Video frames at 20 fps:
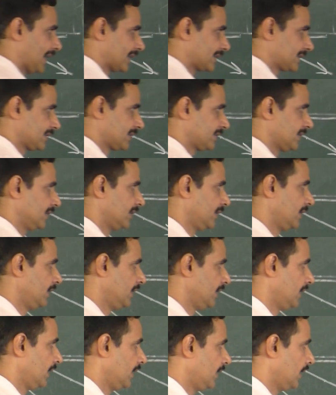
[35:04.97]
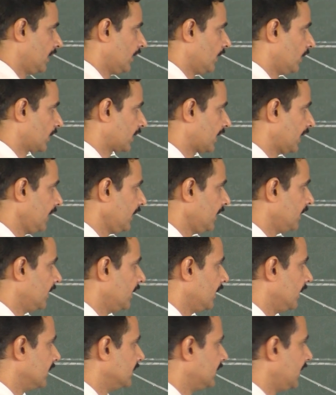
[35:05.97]
x.
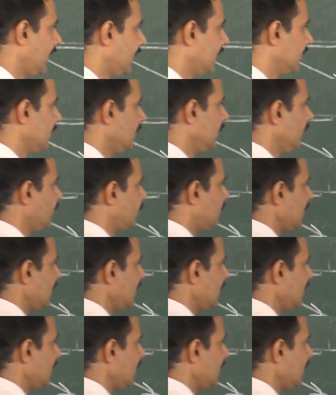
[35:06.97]
Okay? Then if